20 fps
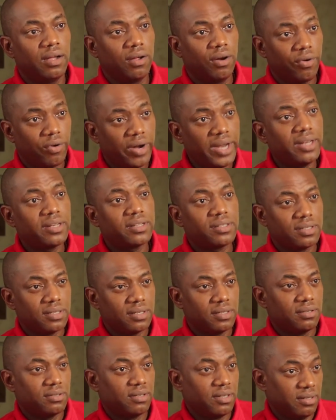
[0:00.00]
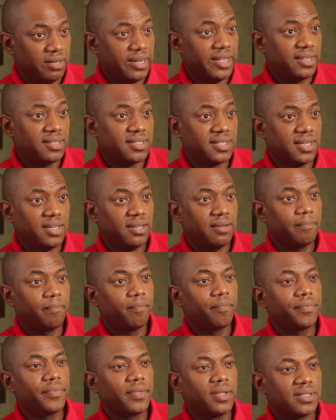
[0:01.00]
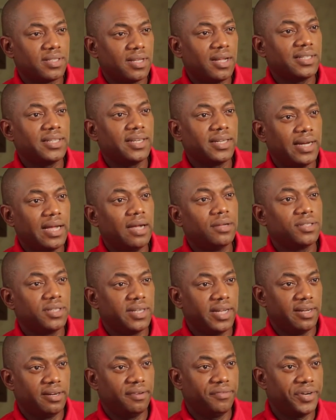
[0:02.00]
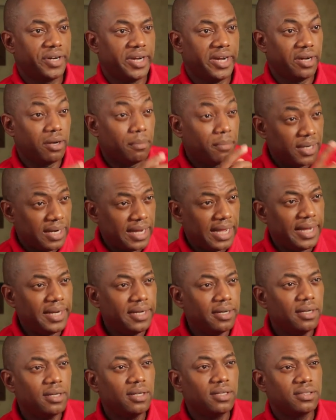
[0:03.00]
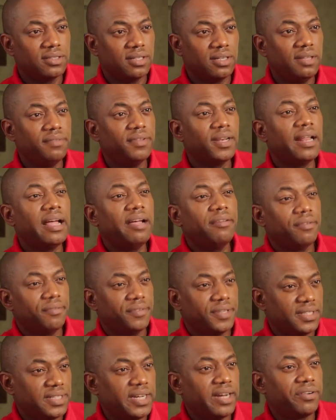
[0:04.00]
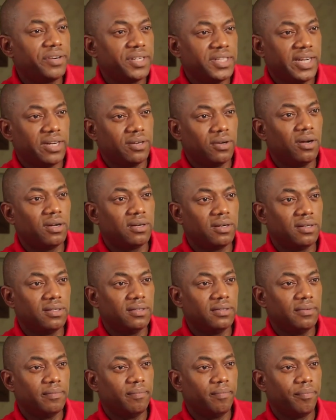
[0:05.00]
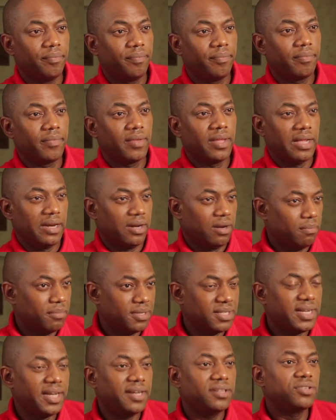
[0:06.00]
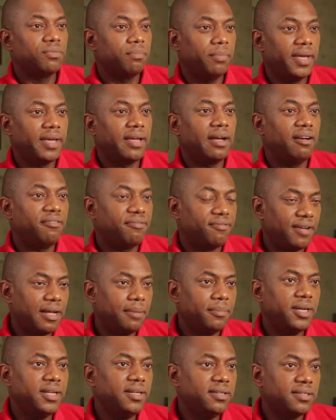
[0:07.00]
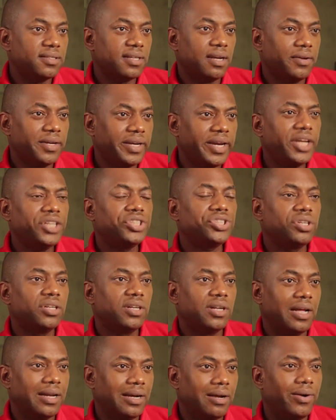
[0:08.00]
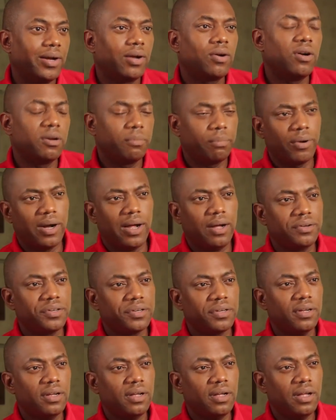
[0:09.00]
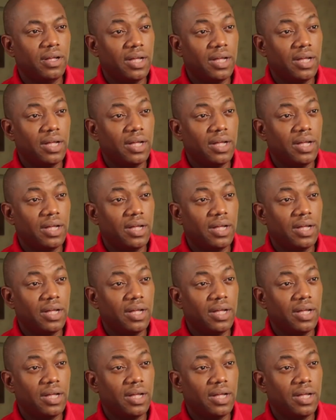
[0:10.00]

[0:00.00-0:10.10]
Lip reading: a great legacy, starting now, today, and every day. Number nine, to live a life of integrity and honor. And number 10, to make our families, our nation, and our God proud.